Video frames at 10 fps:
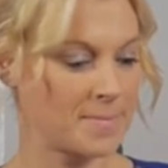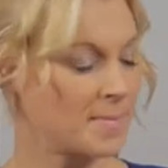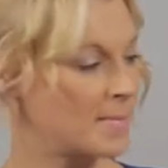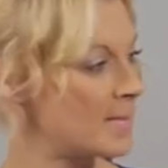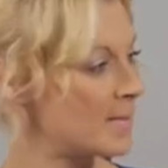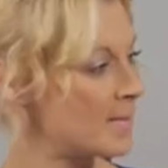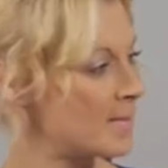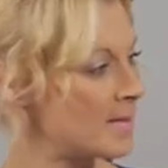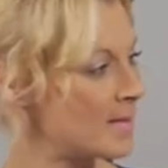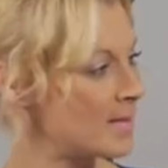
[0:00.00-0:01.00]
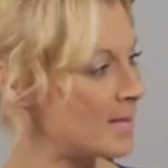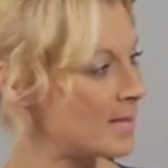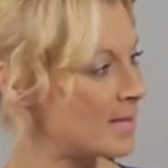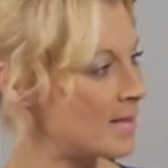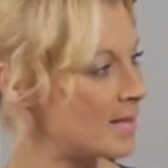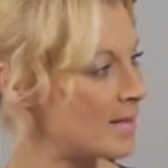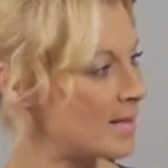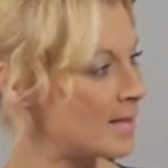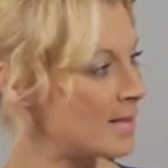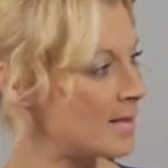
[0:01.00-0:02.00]

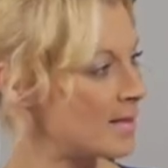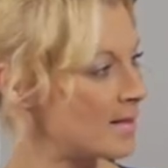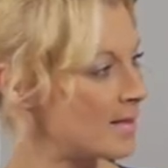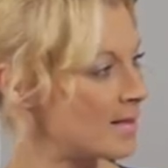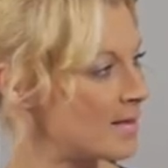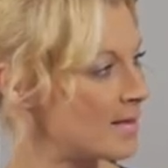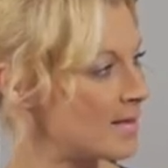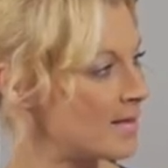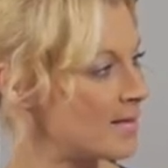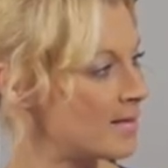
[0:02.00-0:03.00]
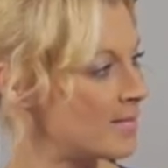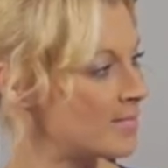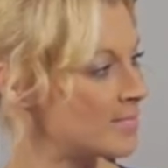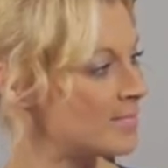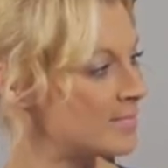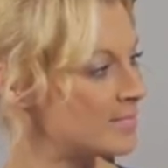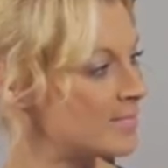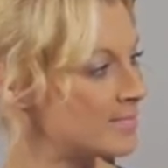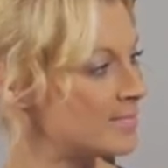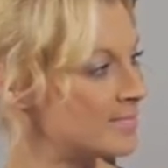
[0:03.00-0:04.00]

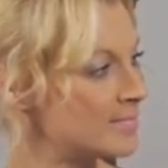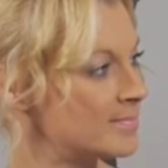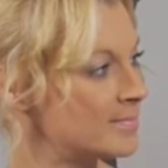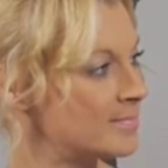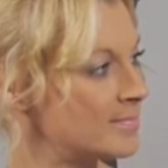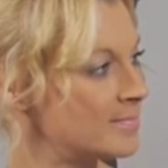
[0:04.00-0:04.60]
[no speech]